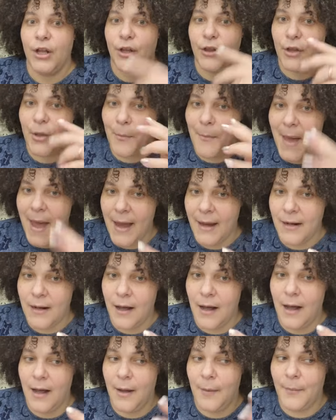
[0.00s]
the mag,
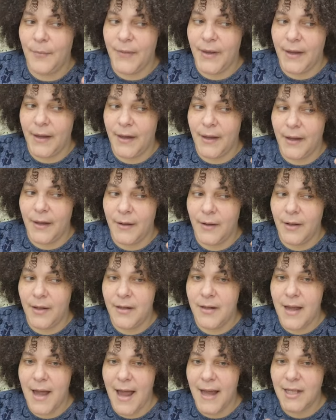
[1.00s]
um, the
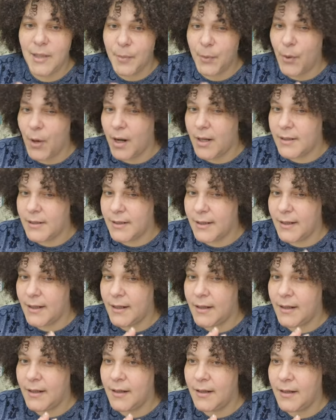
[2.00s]

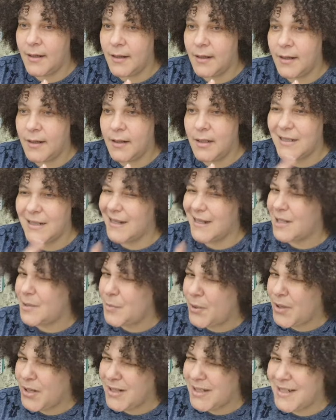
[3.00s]
Esperanza, is
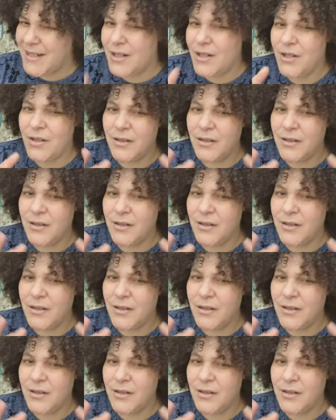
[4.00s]
Esperanza